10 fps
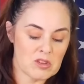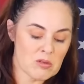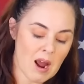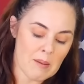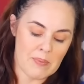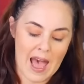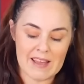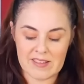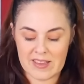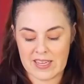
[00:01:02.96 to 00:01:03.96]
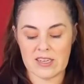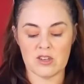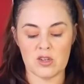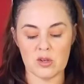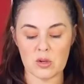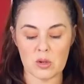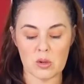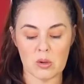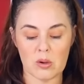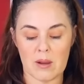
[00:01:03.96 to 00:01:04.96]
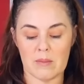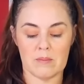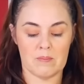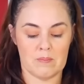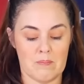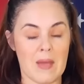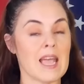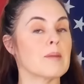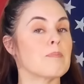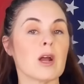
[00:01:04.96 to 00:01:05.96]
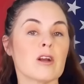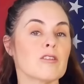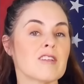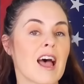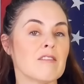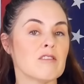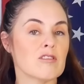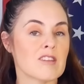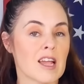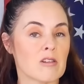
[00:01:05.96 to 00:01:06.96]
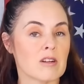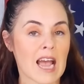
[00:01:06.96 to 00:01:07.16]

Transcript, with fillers: do our best to make burgers out of your sacred